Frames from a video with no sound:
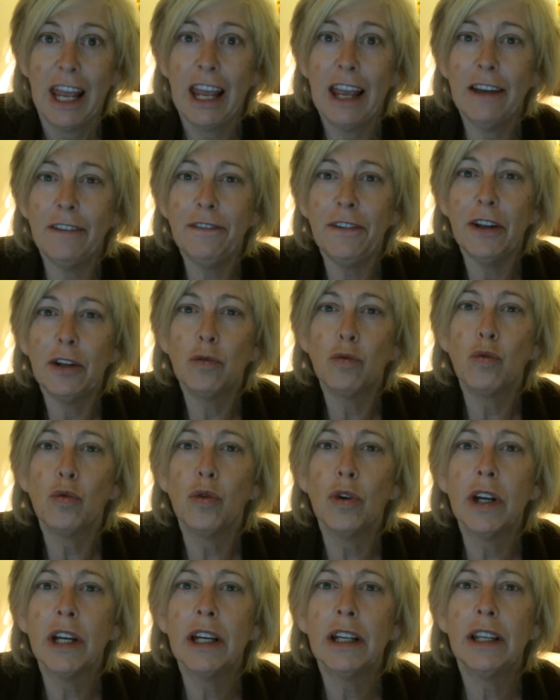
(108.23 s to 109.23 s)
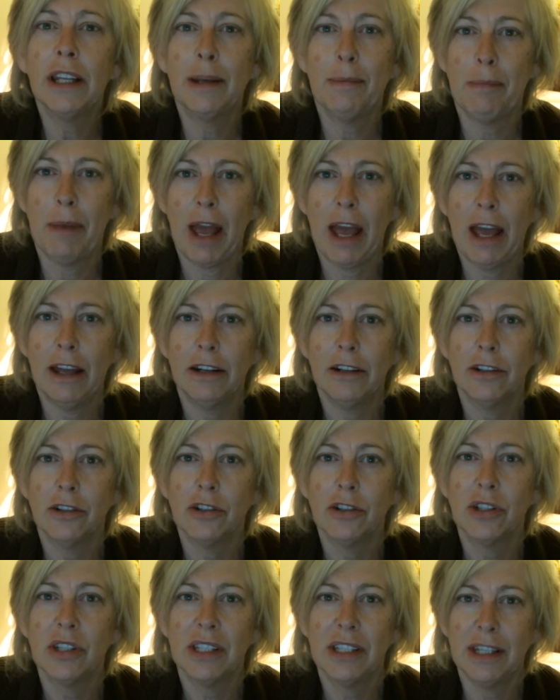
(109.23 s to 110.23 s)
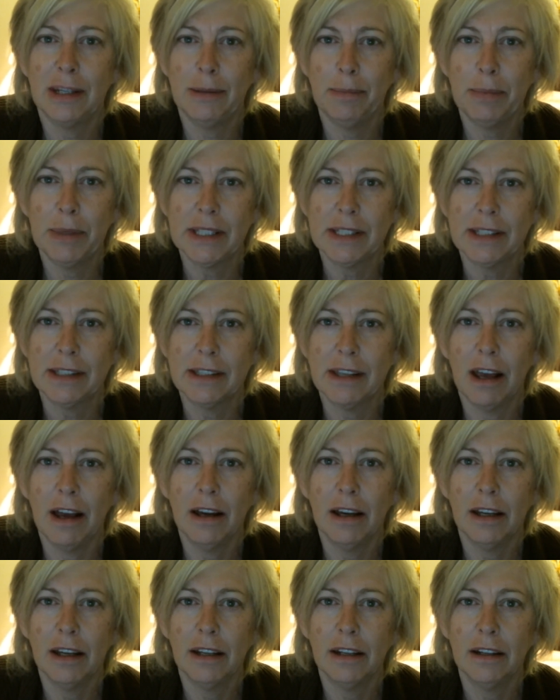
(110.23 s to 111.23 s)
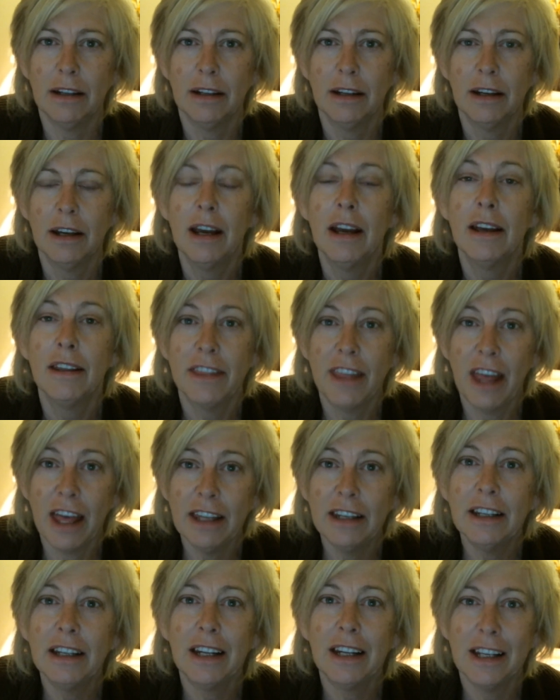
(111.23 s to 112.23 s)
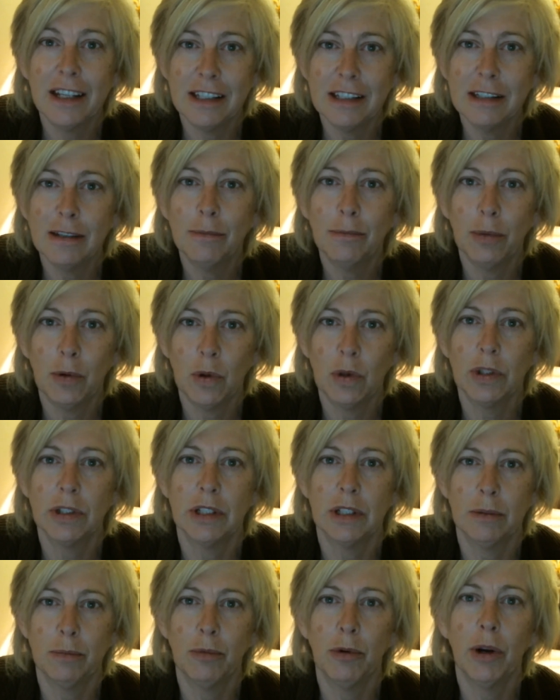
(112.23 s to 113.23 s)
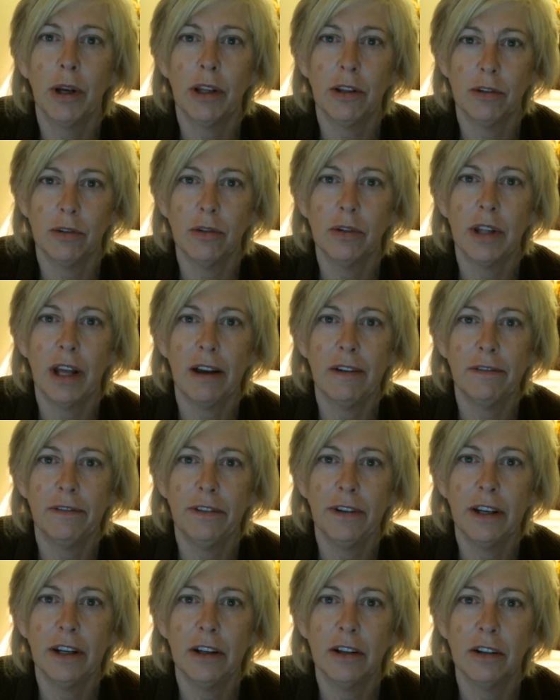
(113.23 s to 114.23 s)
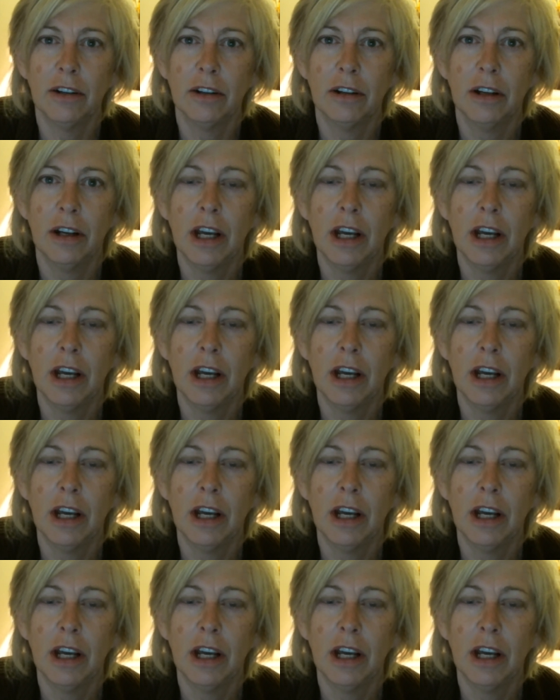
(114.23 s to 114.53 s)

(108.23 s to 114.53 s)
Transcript: if it really matters deep inside, then it is important to break through that fear.